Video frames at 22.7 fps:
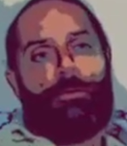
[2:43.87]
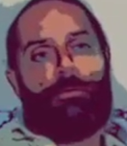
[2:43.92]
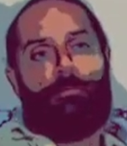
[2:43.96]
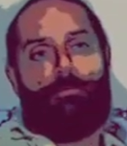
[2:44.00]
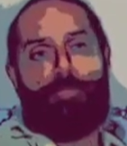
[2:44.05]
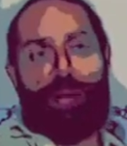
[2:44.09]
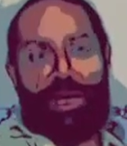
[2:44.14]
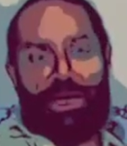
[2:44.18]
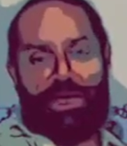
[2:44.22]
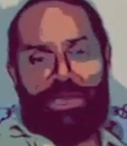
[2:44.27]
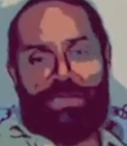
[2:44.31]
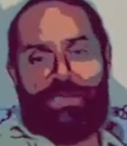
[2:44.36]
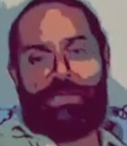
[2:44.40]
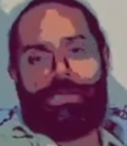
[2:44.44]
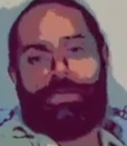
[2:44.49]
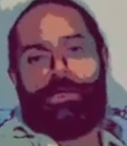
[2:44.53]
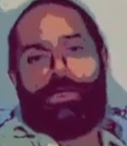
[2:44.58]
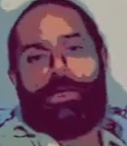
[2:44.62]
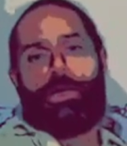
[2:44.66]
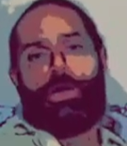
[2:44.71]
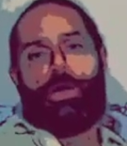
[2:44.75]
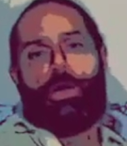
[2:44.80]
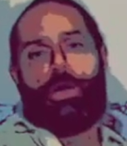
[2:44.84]
based
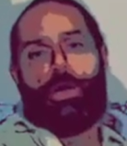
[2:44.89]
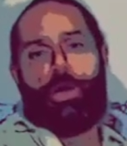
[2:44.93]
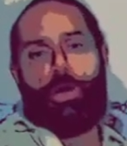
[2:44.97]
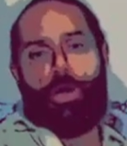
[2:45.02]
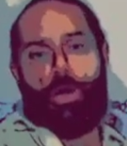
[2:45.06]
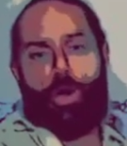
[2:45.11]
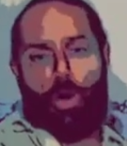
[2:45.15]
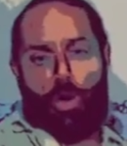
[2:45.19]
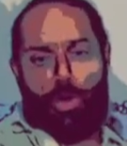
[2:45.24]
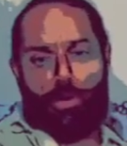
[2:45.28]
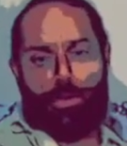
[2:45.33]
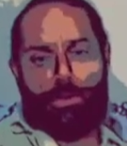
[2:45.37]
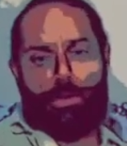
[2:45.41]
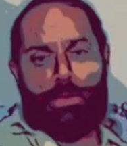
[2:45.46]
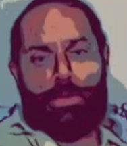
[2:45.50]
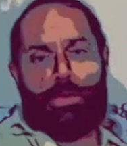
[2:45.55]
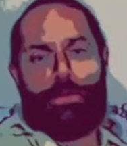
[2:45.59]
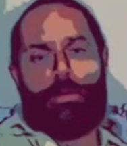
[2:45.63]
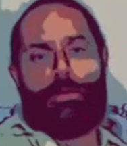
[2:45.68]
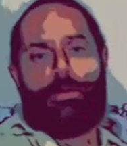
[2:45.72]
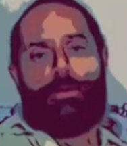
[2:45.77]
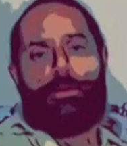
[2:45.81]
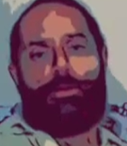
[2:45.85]
on
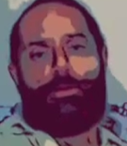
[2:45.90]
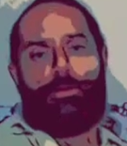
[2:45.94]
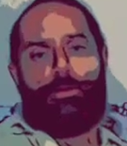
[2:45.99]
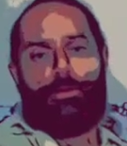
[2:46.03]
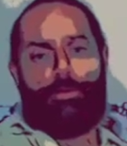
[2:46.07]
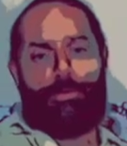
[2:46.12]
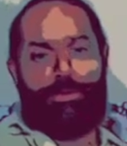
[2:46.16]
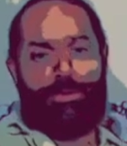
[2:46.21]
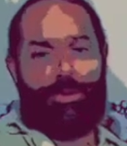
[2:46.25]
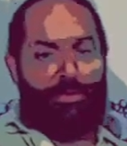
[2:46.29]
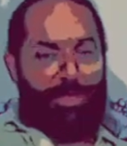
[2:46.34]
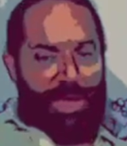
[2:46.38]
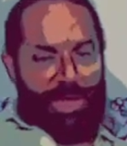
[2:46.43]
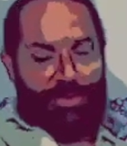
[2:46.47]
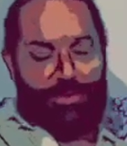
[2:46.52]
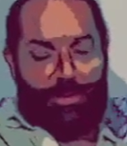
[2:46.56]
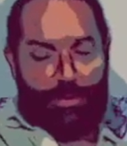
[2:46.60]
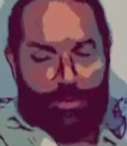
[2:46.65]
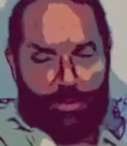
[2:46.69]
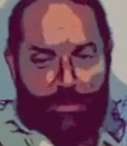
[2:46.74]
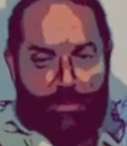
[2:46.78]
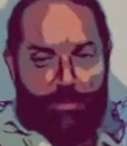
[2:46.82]
the method,